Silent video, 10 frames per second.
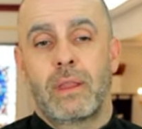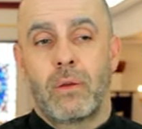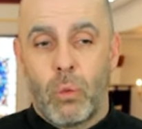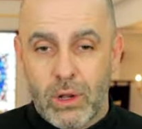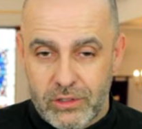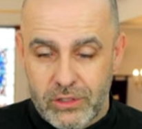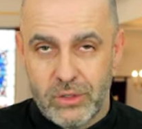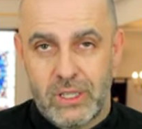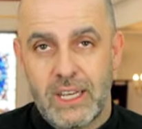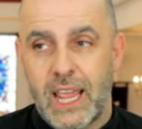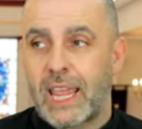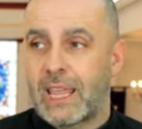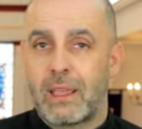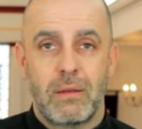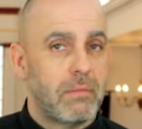One or two
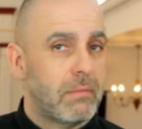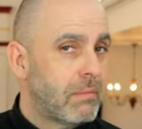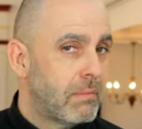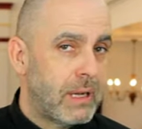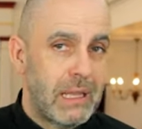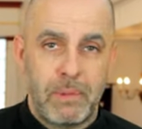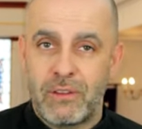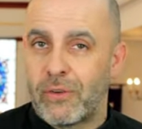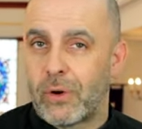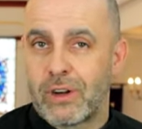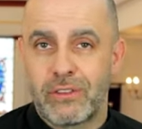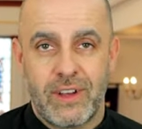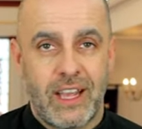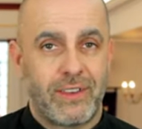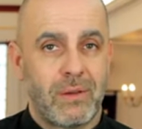today might be four or
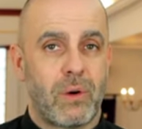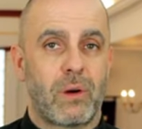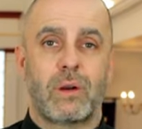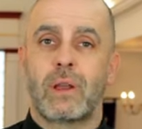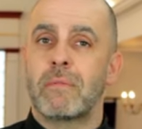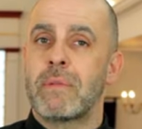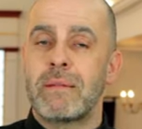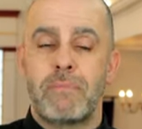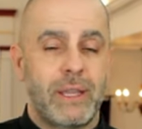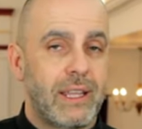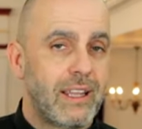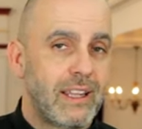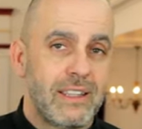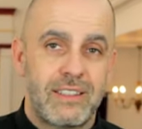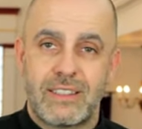five tomorrow. It might be
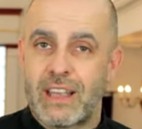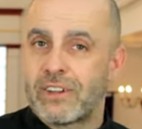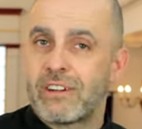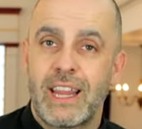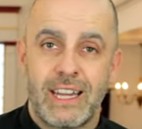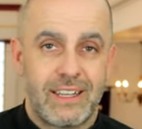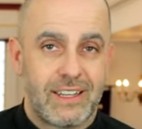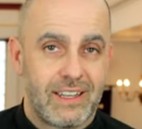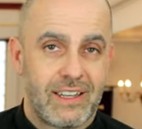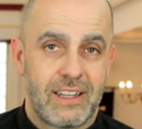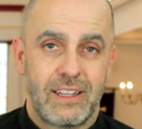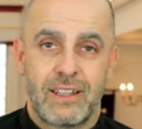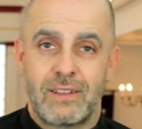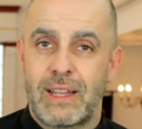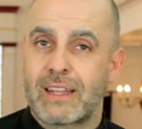seven or eight
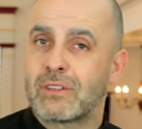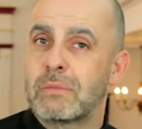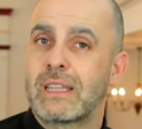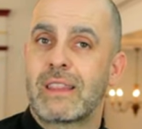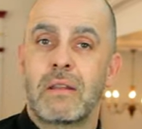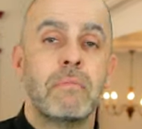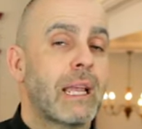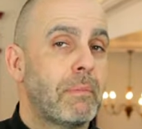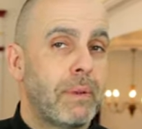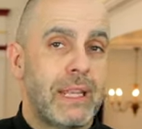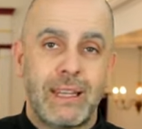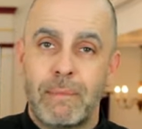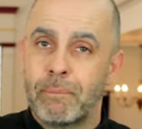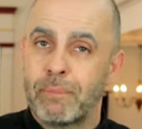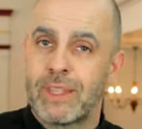next month. It might be
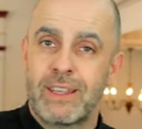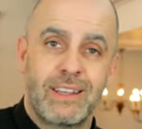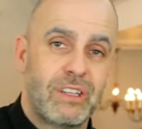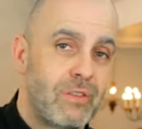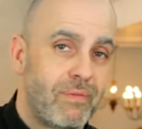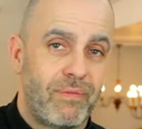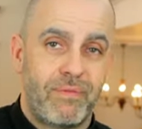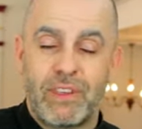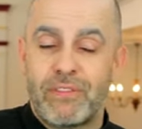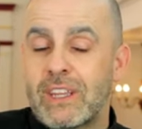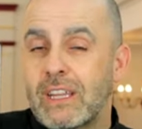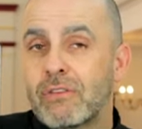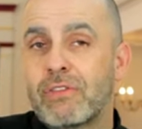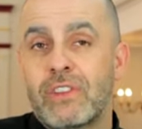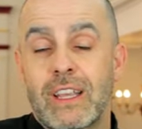15,
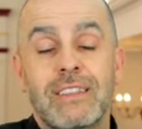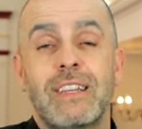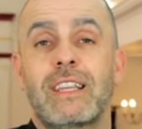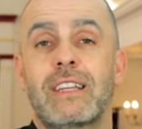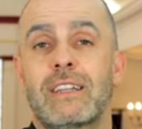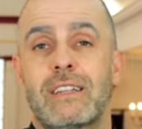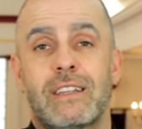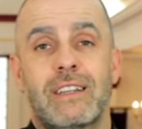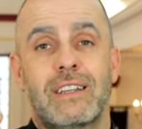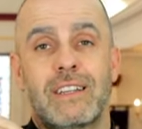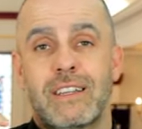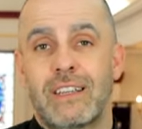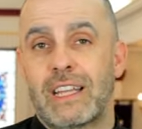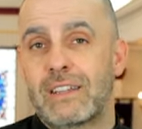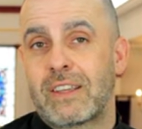16
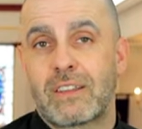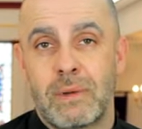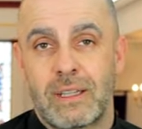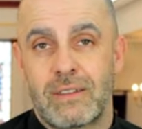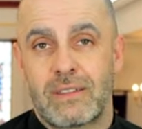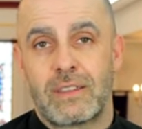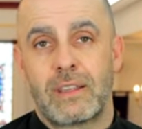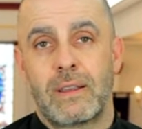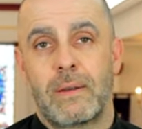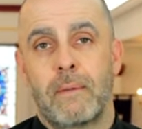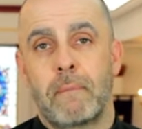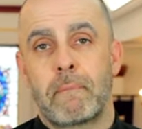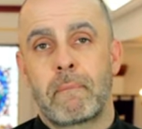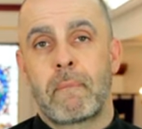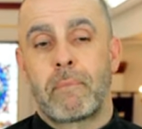in 6 months.
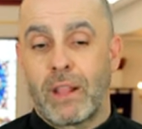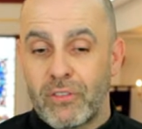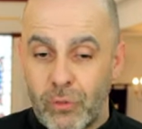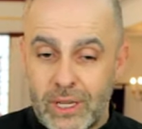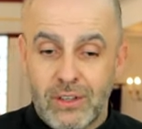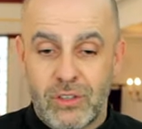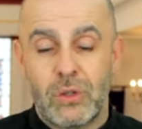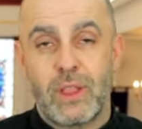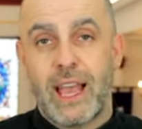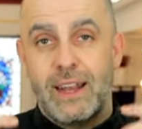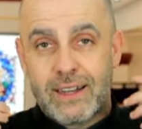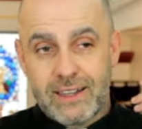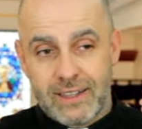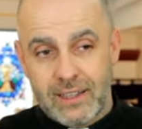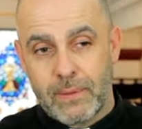And if we can do that,
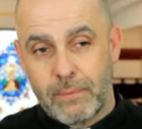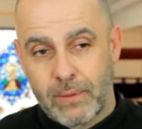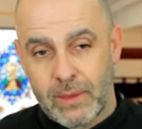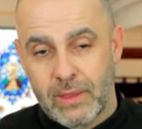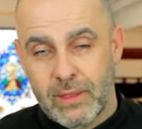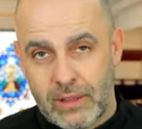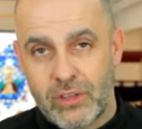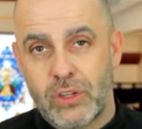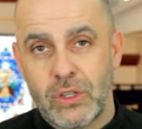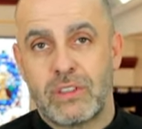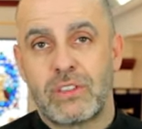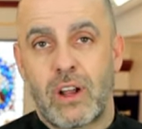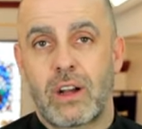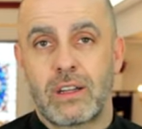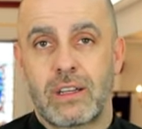that's a good
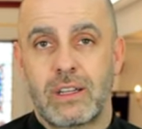start.